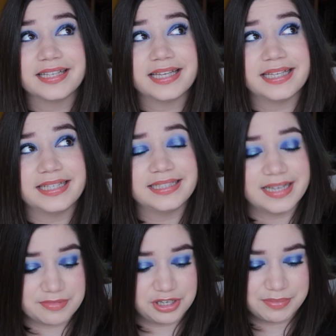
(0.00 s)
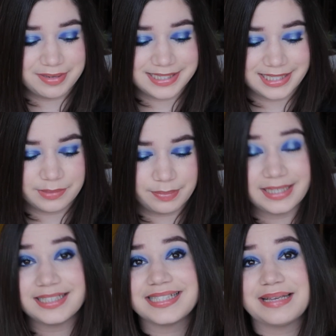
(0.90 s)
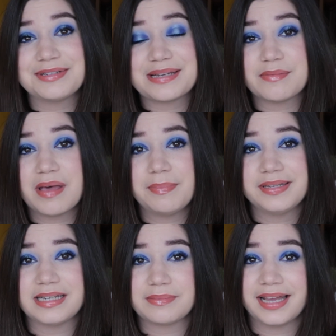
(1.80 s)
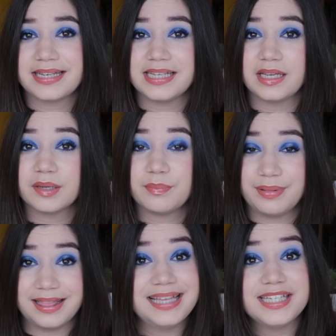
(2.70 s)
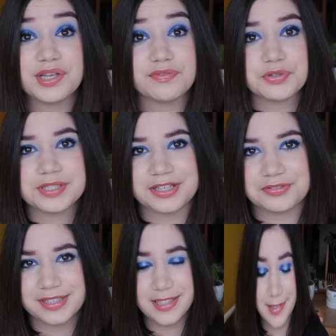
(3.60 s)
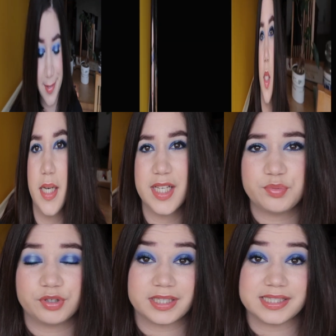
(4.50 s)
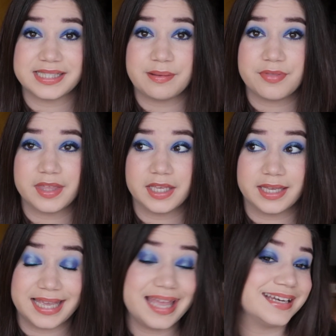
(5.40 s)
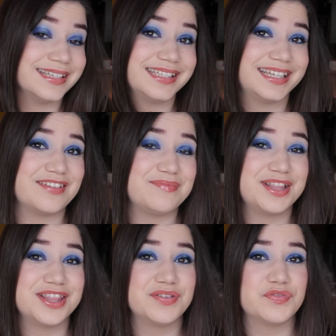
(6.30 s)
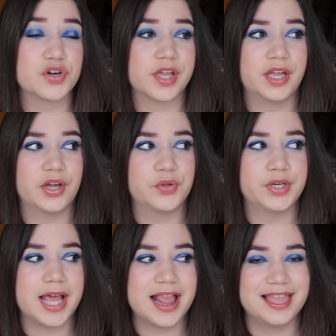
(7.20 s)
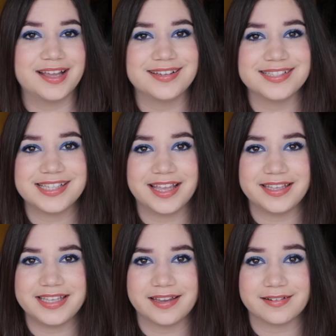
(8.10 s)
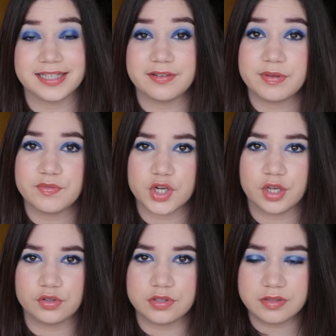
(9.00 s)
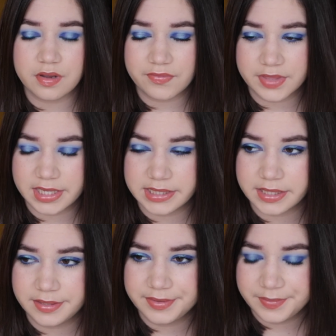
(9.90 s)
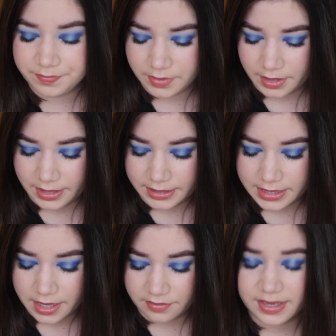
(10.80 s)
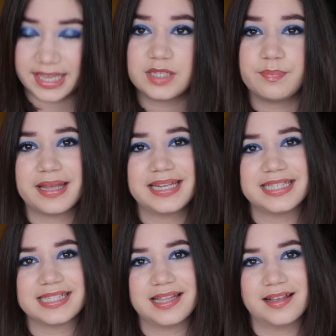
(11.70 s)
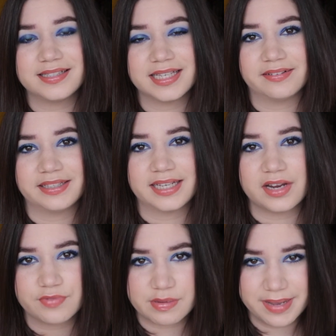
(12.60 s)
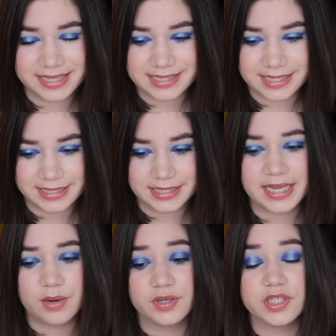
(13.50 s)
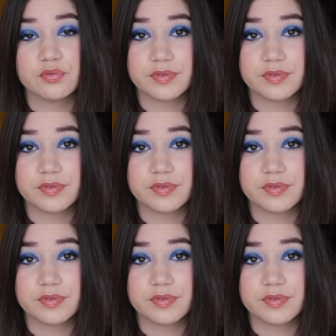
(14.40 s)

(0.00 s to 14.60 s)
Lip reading: And I'm gonna miss it, but at the same time I'm happy that I'm getting plenty of use out of it. The next product is something again that I've been working on last year, and I've been working on 2 of these. And I've hit pen in this last year and then I've remixed it, and I want to